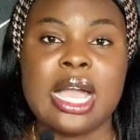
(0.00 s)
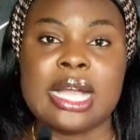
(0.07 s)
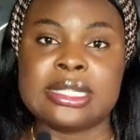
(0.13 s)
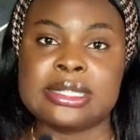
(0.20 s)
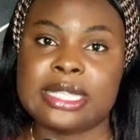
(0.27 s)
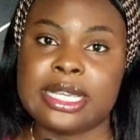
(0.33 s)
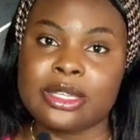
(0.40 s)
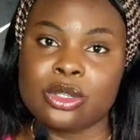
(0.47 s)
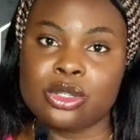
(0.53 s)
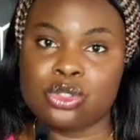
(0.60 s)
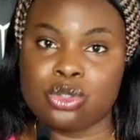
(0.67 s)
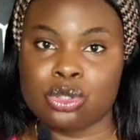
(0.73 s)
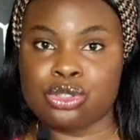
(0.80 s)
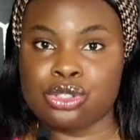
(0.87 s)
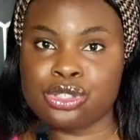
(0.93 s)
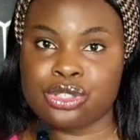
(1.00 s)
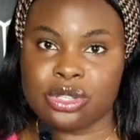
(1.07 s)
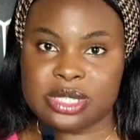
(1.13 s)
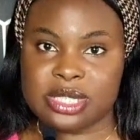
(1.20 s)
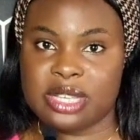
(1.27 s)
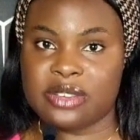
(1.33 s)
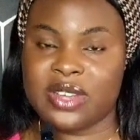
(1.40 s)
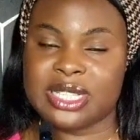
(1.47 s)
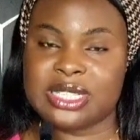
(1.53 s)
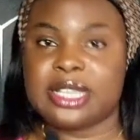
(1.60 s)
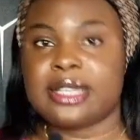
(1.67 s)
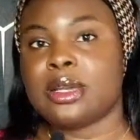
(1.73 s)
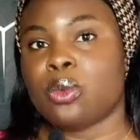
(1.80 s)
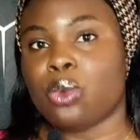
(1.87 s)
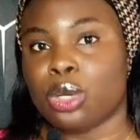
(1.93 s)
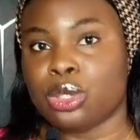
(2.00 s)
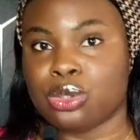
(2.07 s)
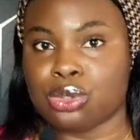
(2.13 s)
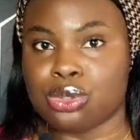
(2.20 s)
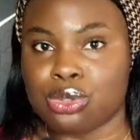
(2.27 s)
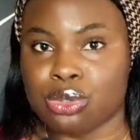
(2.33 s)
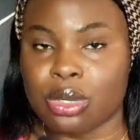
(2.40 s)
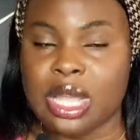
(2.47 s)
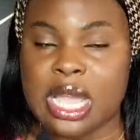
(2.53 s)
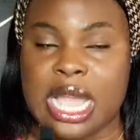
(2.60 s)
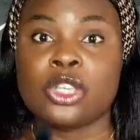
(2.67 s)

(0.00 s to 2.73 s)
and then you introduce yourself and tell them what you do.